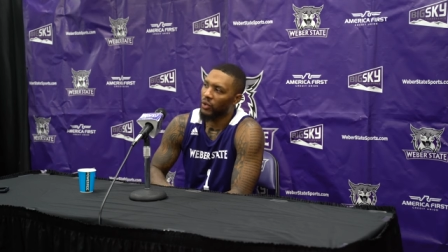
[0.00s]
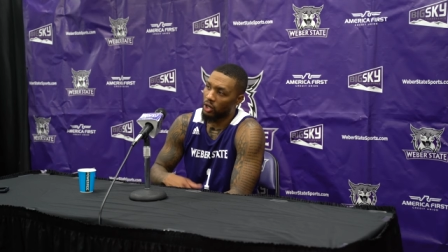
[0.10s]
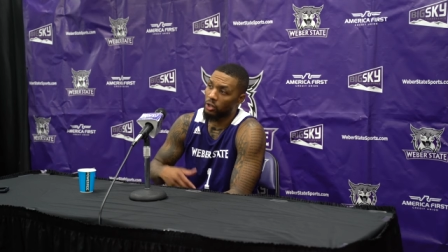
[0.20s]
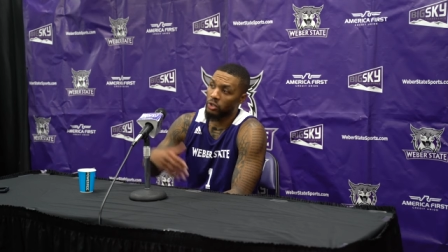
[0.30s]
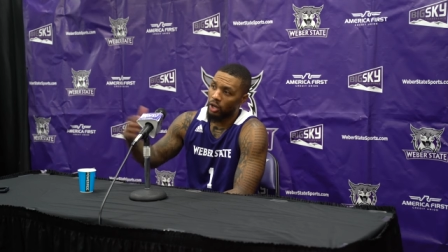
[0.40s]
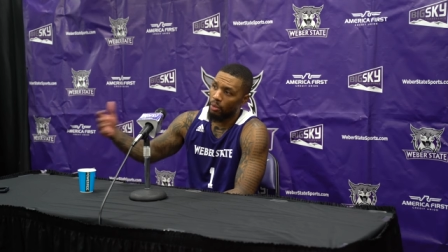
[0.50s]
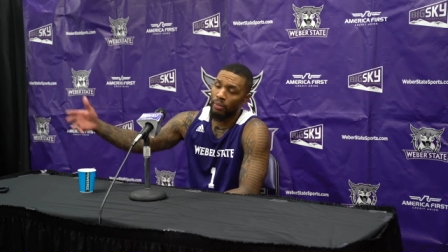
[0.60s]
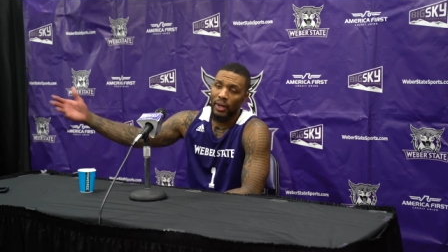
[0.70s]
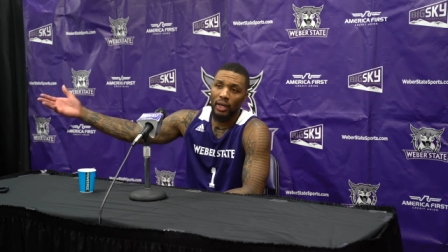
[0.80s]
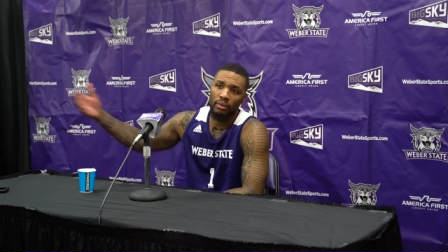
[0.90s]
and also
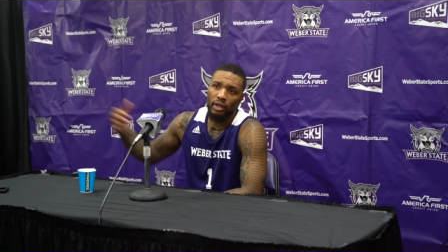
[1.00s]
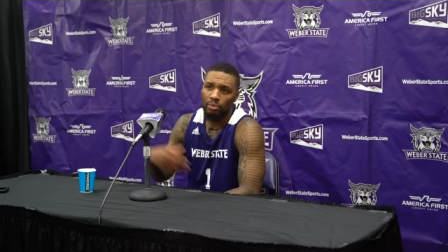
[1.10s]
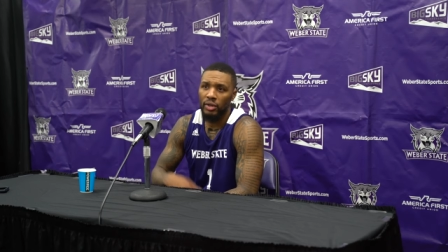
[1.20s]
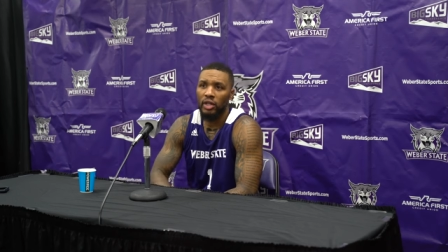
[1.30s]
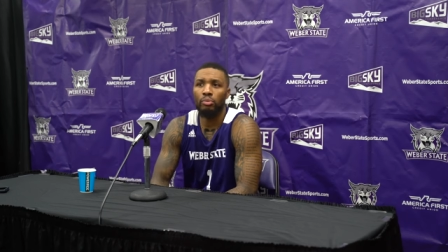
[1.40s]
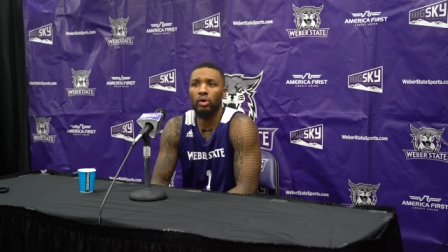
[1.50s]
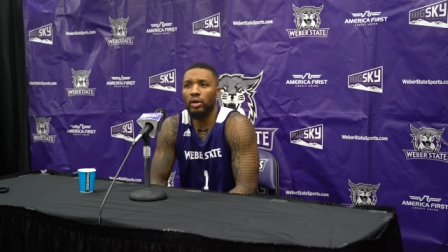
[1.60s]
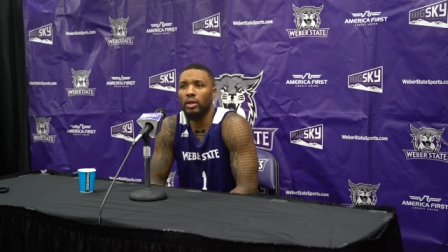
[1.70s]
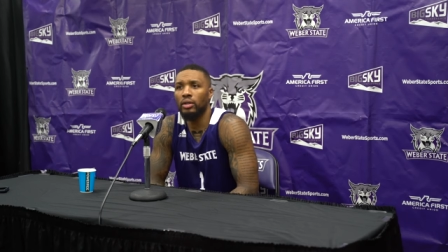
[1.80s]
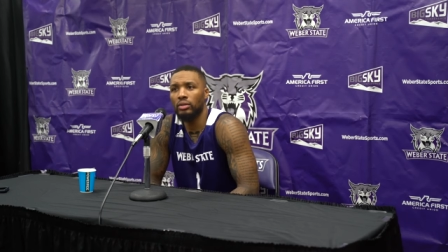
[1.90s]
coming back and, and being a part
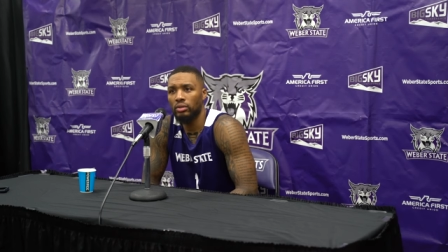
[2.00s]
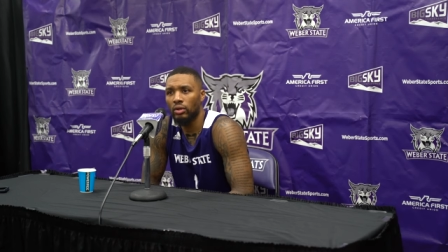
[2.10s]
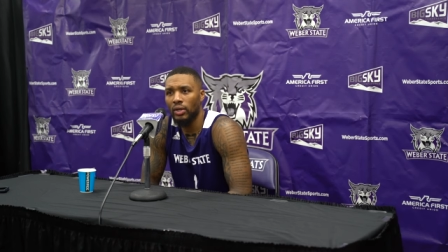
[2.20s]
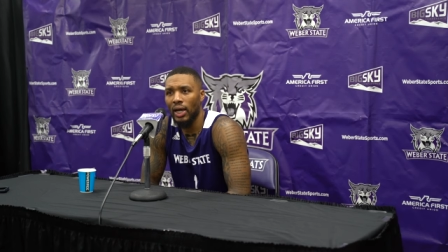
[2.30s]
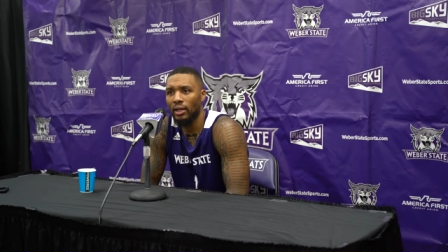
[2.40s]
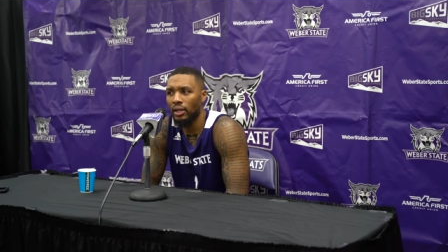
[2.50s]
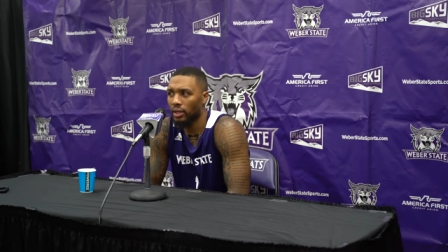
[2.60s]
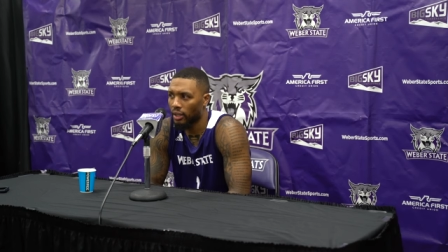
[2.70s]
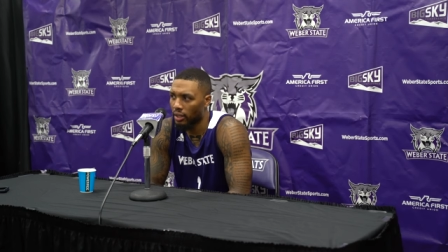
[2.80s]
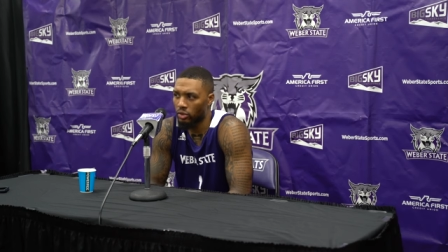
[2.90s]
of this. You know, not letting
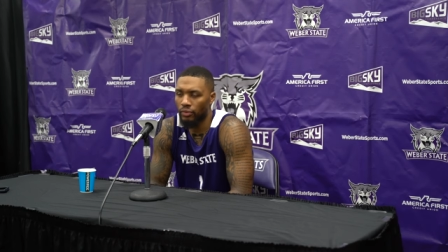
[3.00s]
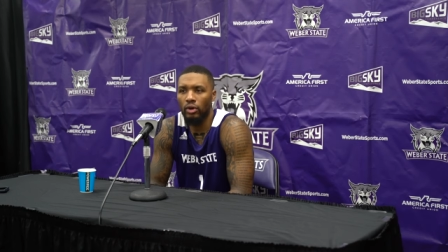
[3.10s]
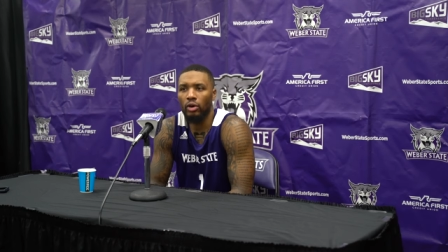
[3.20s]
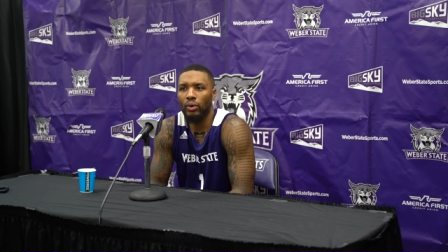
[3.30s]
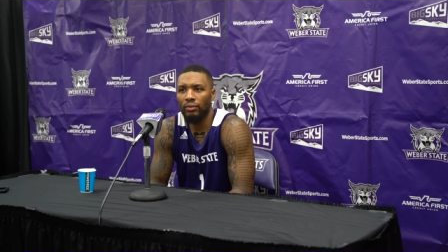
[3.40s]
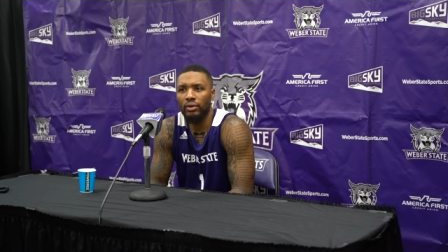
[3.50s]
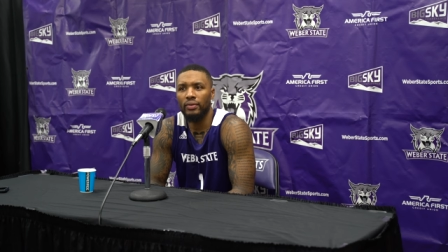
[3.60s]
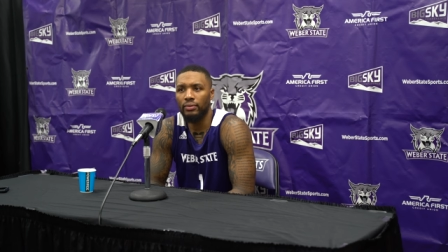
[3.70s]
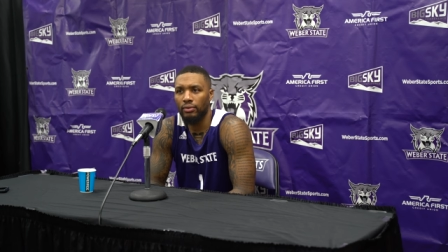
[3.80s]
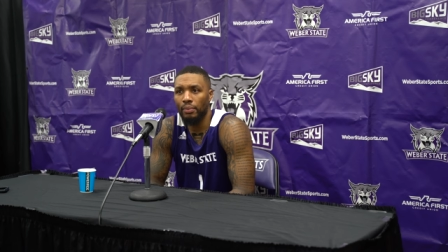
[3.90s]
it get too far away from,
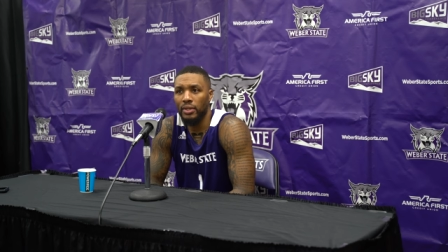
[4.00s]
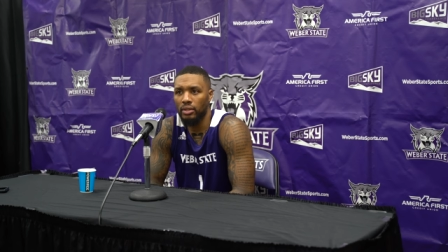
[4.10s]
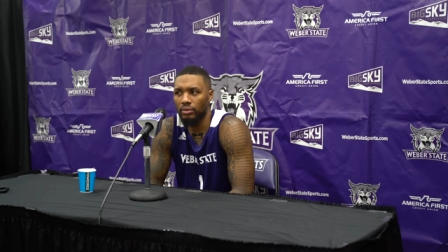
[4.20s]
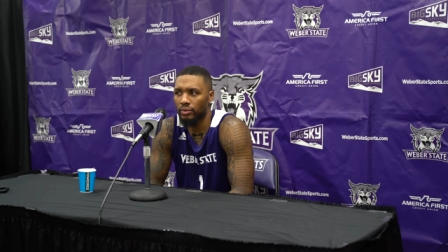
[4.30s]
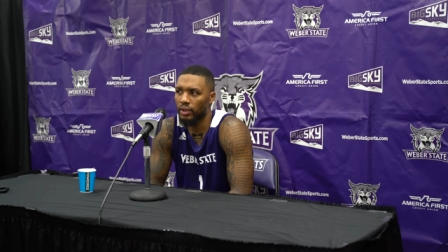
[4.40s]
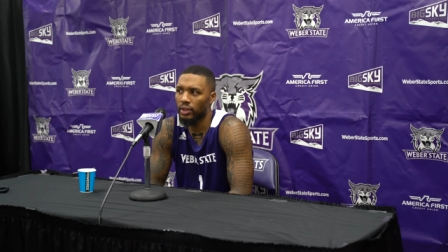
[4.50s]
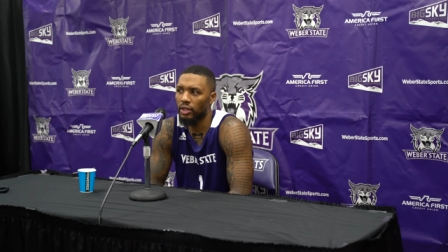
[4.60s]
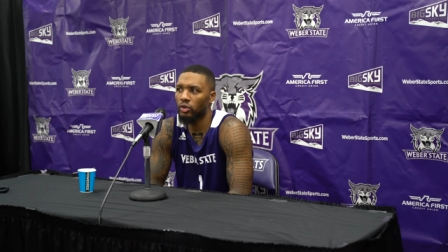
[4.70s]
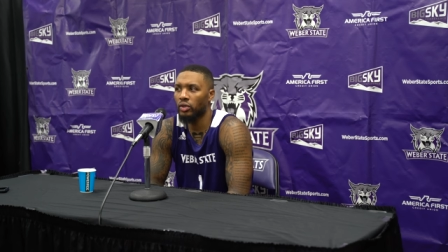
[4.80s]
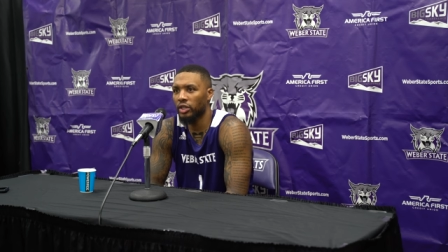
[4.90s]
from us. If we
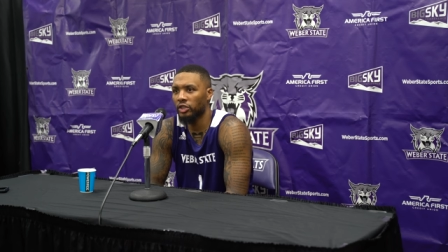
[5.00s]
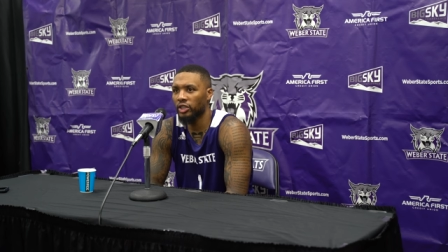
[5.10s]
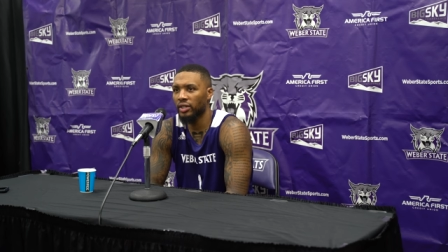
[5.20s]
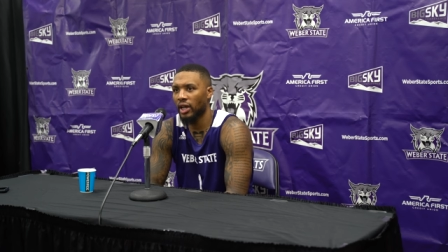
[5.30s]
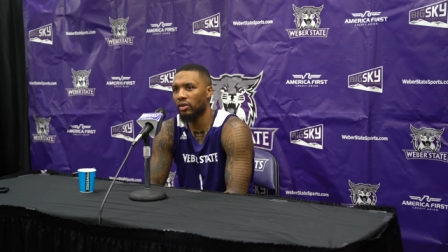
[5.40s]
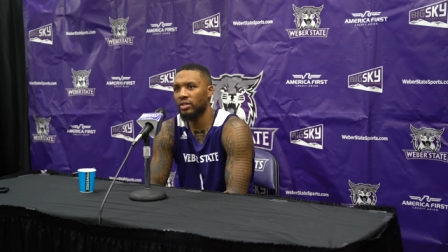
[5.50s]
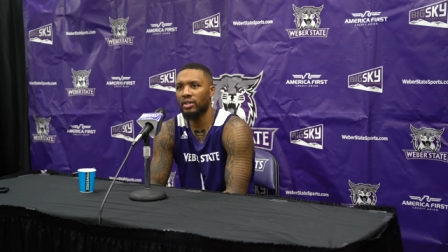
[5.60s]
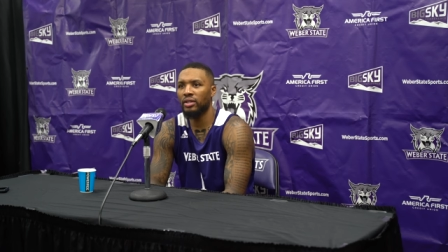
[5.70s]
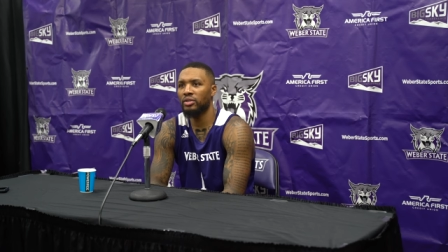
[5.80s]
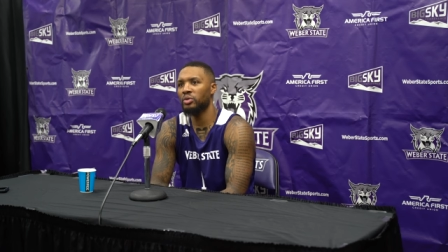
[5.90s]
did do it this year now
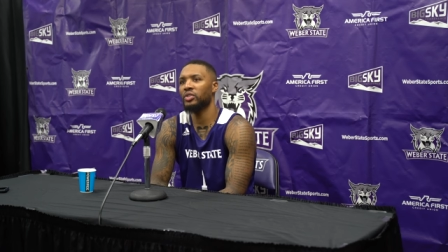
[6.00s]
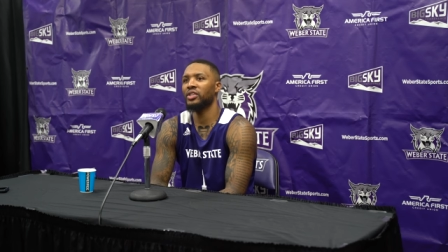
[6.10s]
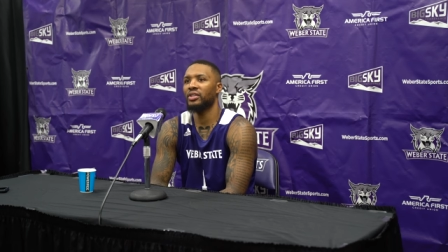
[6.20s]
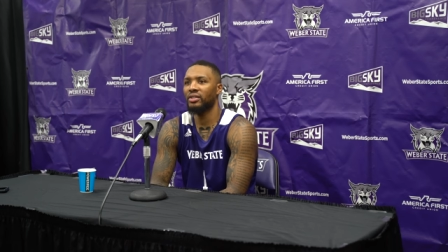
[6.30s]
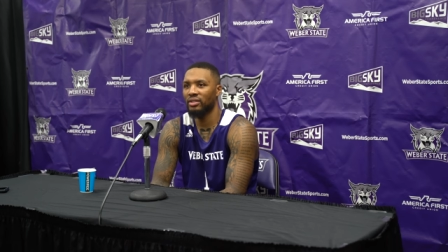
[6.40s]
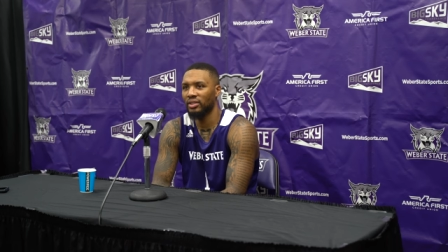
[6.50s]
instead of two years,